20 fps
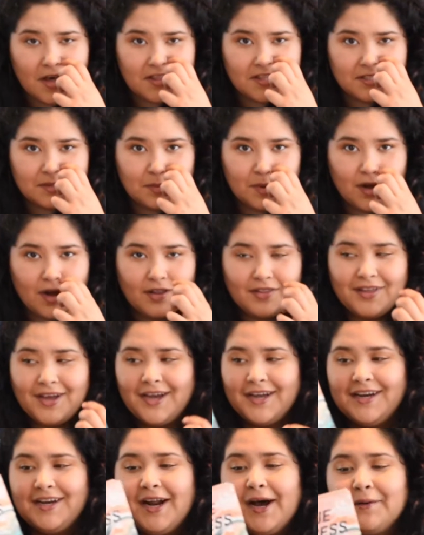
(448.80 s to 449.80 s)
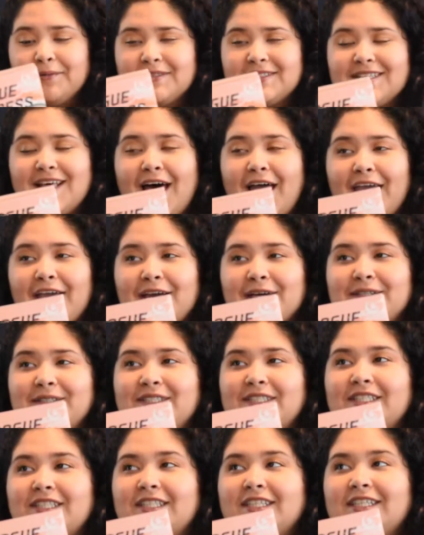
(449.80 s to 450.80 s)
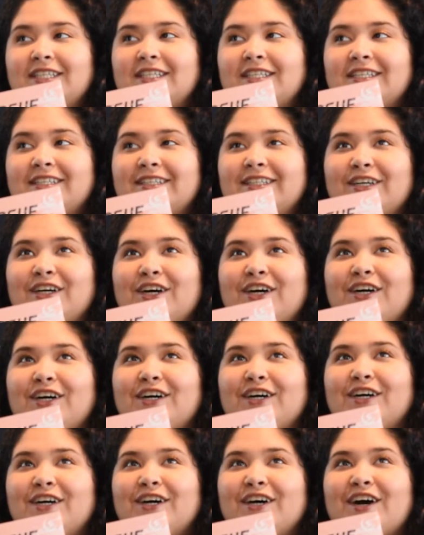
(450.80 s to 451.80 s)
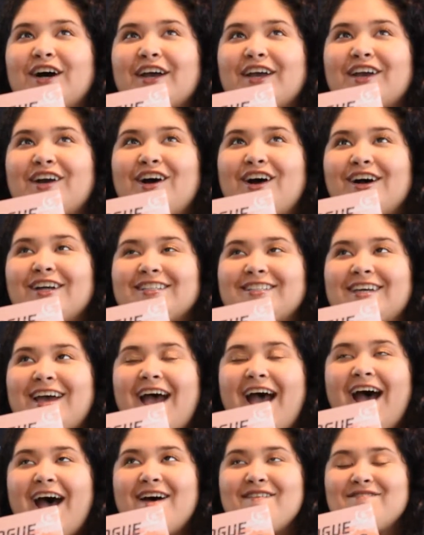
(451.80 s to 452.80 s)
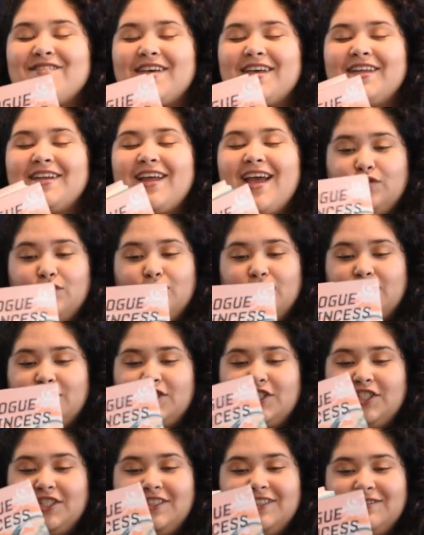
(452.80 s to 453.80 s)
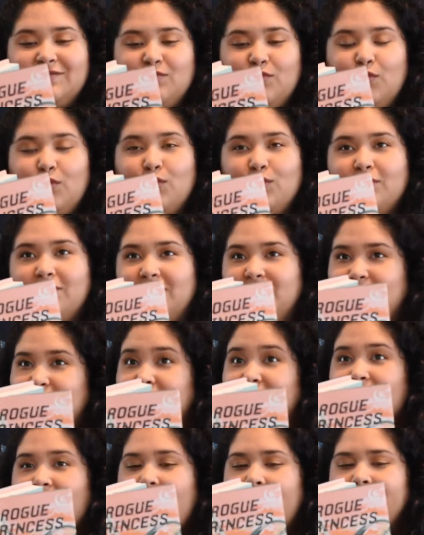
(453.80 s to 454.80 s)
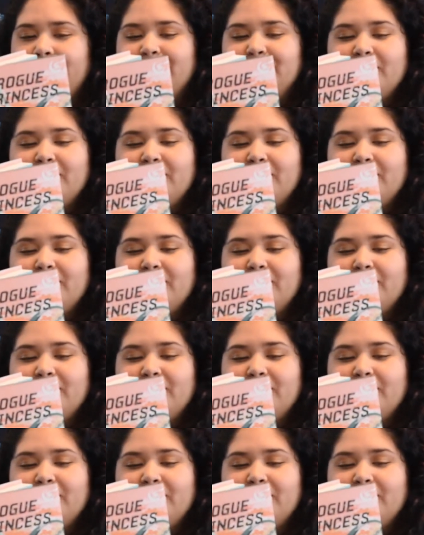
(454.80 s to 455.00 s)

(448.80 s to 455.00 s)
this book online and I was like, oh, I got to have it. Oh, she's hot.